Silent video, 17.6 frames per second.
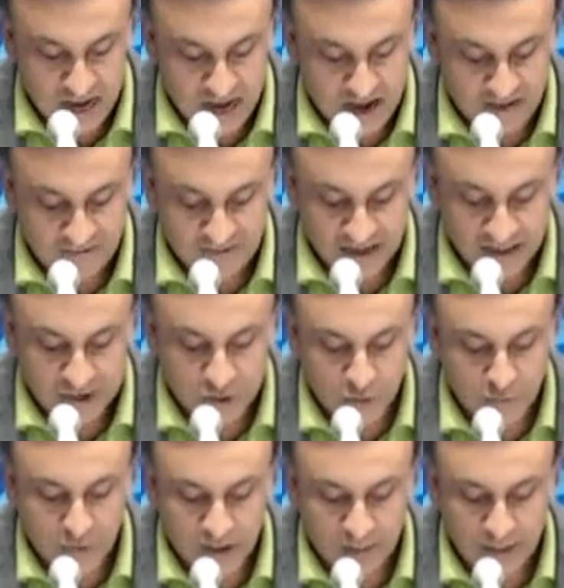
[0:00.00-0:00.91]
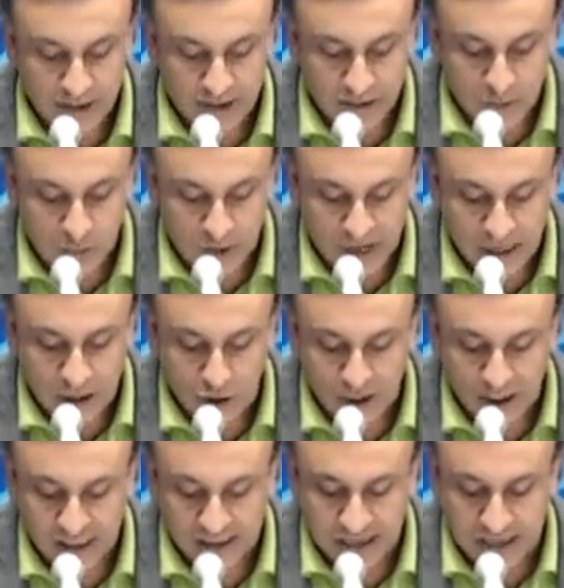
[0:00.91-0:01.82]
Afghan Supreme Leader, while
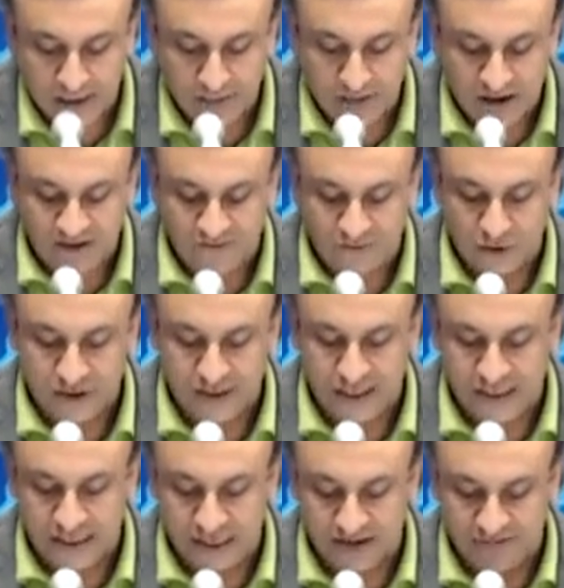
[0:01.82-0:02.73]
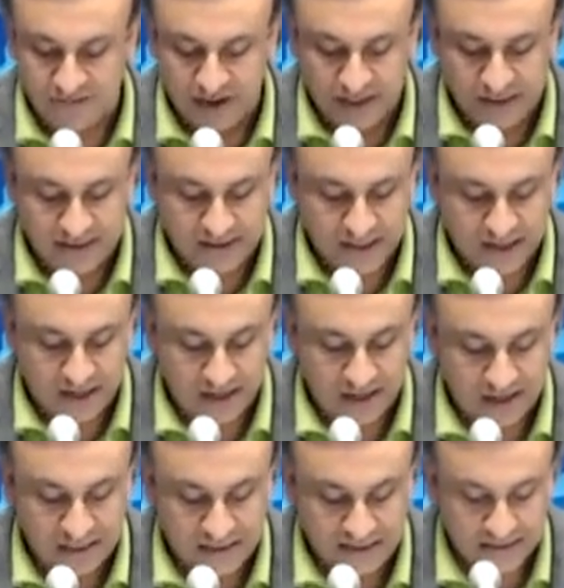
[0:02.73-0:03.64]
lauding Taliban for taking Afghanistan
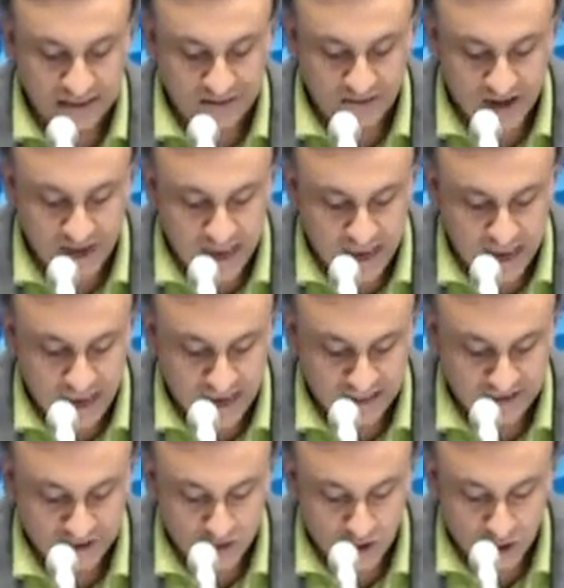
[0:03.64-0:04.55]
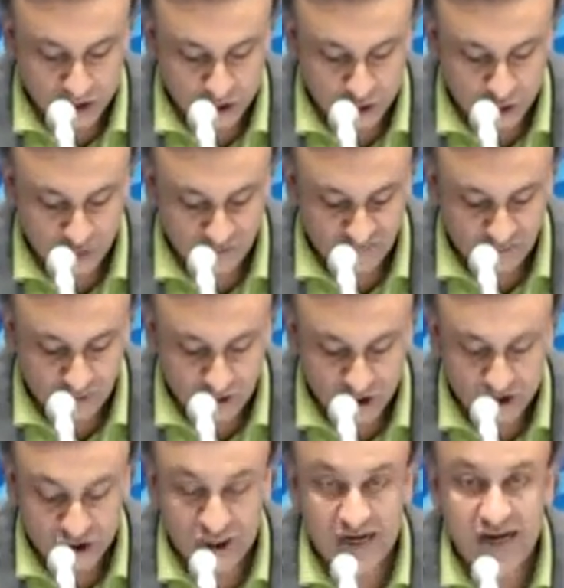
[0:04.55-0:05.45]
last year, has called to
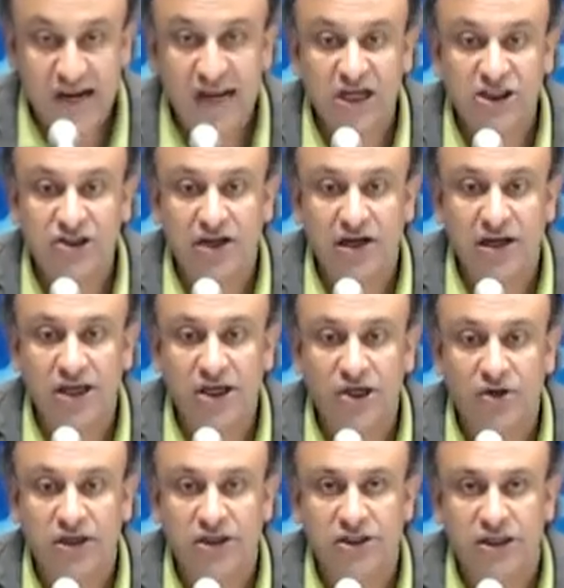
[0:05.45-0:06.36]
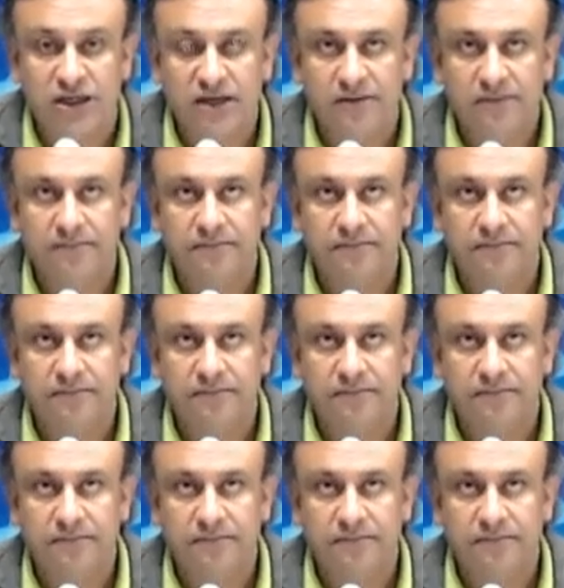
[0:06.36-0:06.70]
forge national unity.